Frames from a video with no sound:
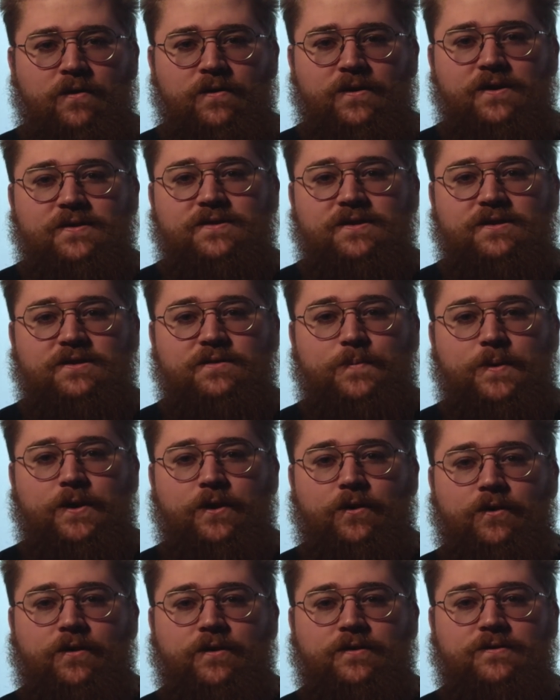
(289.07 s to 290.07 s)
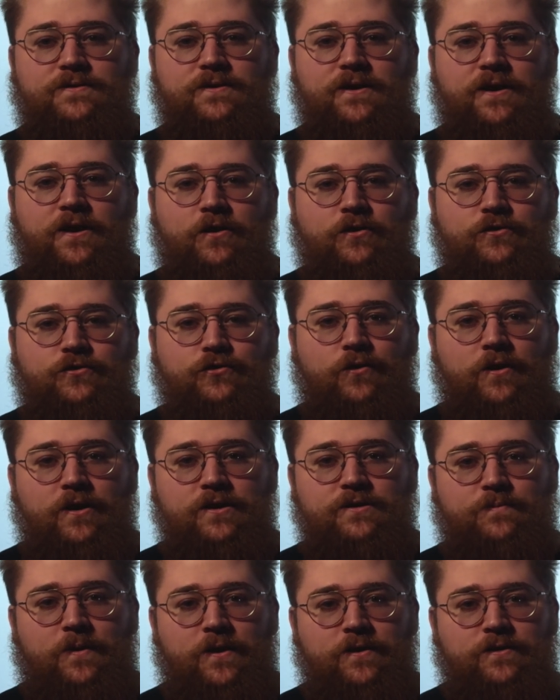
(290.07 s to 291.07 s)
This experience,
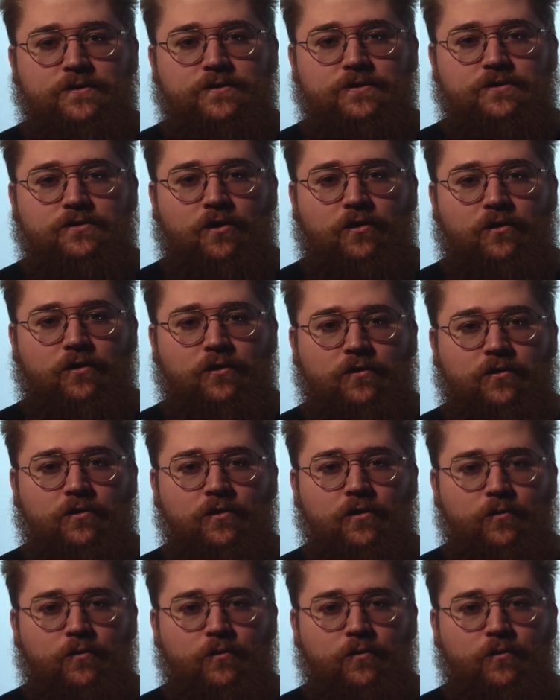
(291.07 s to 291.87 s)
characterized by the stark